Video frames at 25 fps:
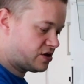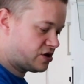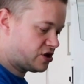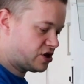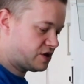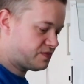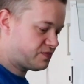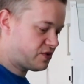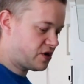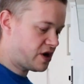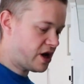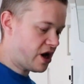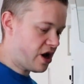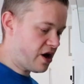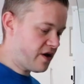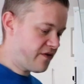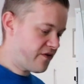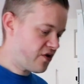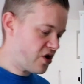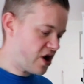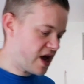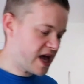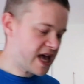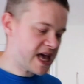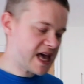just put it
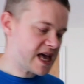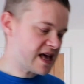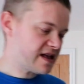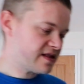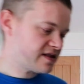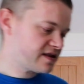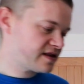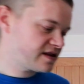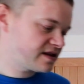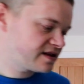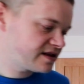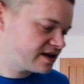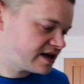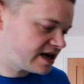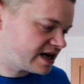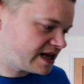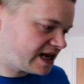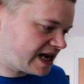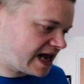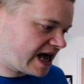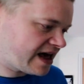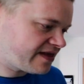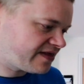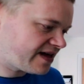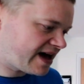over a heat and
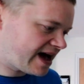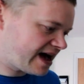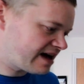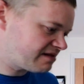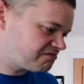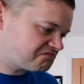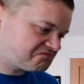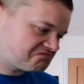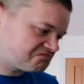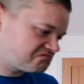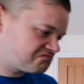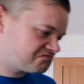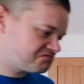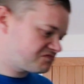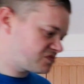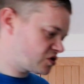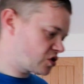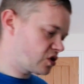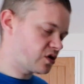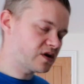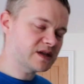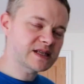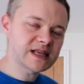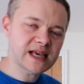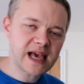let that
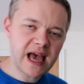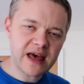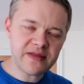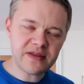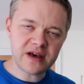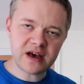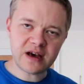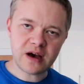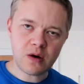cook together.